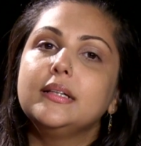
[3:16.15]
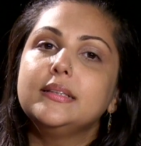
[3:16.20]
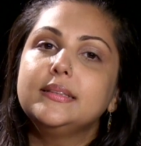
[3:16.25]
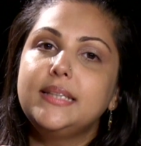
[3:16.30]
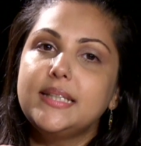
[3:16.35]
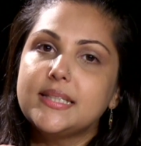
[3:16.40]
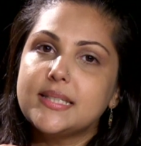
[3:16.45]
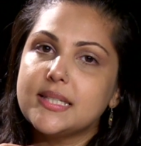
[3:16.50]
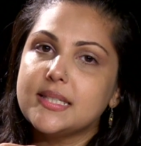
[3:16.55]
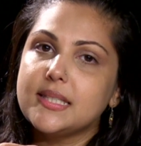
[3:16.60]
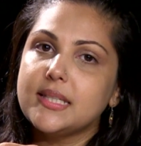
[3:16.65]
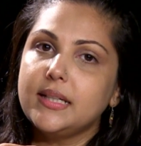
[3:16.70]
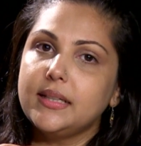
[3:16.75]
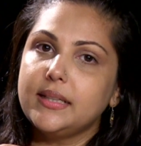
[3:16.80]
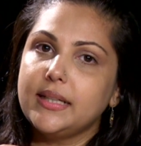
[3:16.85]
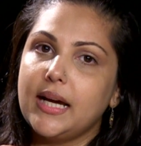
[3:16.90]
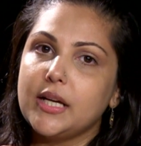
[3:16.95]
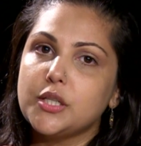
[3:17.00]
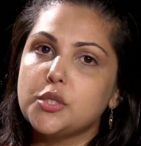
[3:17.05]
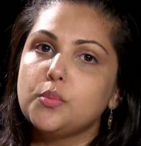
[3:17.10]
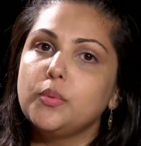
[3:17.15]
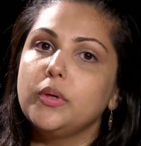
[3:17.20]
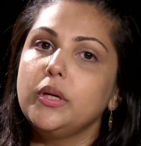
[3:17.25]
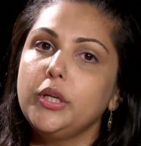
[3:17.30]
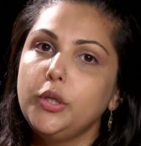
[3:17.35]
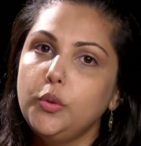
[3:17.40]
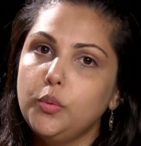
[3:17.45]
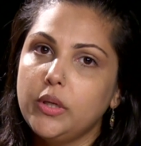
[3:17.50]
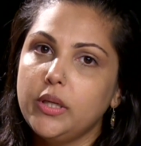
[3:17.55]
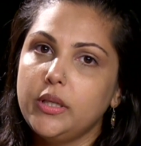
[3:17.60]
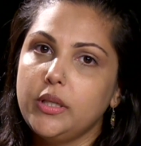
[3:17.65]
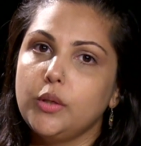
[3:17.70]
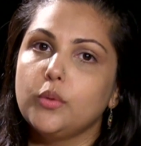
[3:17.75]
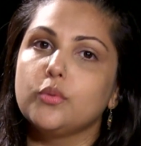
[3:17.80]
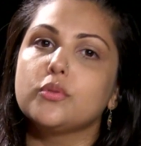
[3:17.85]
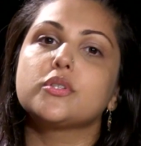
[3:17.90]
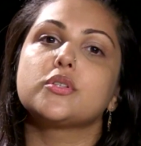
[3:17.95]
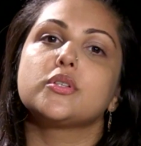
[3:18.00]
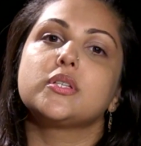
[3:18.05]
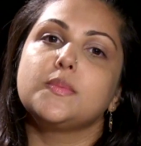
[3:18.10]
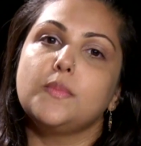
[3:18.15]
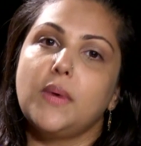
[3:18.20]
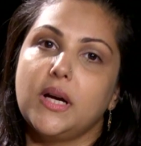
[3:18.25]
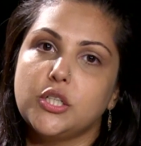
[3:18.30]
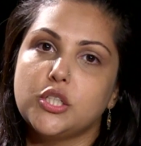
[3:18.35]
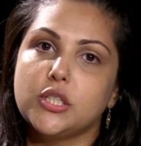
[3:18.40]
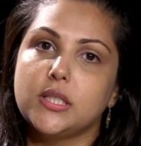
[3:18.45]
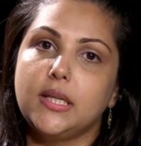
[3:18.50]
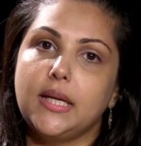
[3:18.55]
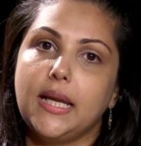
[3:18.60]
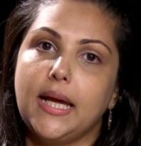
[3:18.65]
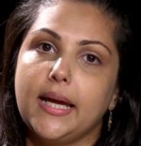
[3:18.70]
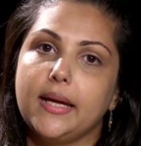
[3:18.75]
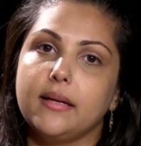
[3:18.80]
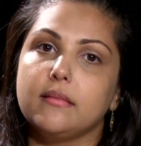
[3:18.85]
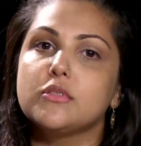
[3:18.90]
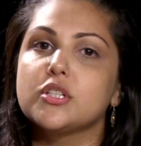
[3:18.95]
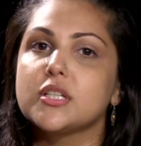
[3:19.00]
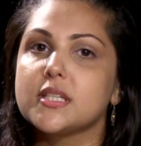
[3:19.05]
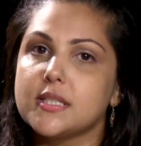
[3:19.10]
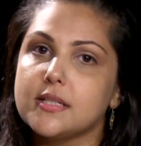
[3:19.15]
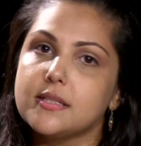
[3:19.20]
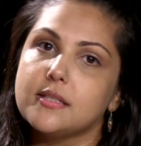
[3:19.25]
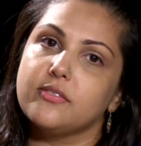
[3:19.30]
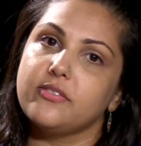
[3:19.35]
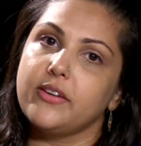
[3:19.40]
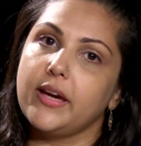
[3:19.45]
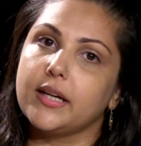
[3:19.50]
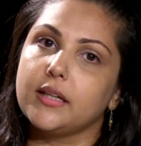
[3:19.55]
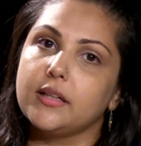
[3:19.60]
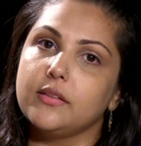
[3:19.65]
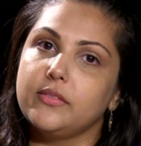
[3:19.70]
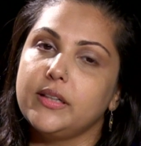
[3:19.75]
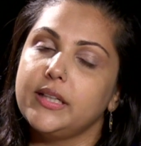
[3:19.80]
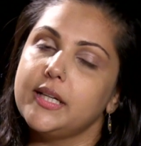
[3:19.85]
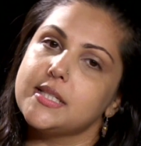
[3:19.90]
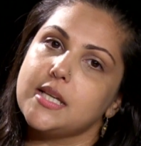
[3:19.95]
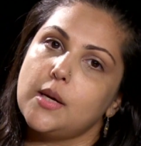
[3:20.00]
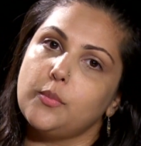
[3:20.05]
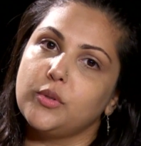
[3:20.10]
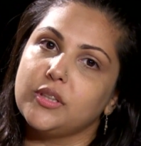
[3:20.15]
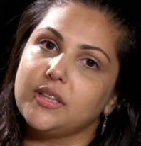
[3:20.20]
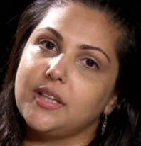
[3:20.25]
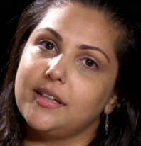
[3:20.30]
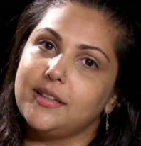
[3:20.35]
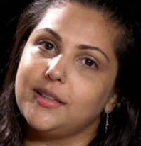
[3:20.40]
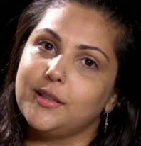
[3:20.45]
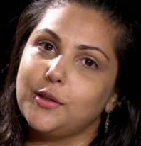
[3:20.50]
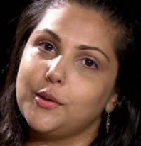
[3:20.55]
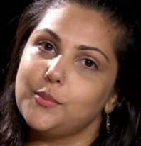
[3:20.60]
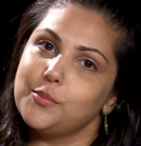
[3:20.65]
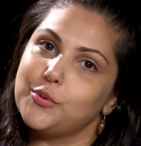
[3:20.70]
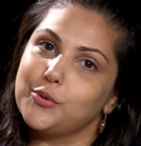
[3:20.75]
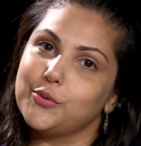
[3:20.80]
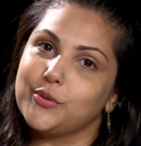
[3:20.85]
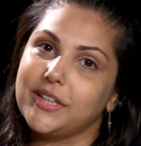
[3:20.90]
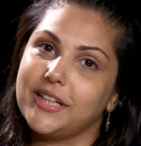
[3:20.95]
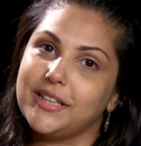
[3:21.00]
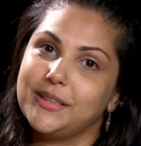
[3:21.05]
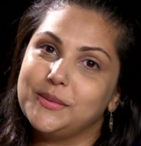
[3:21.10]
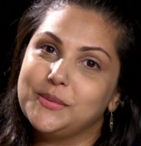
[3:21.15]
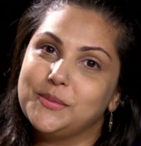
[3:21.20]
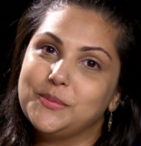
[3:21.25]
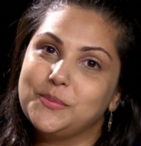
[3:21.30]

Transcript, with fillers: This is the attachment you can use to smudge the line just as effectively as Amrita did on Prutha.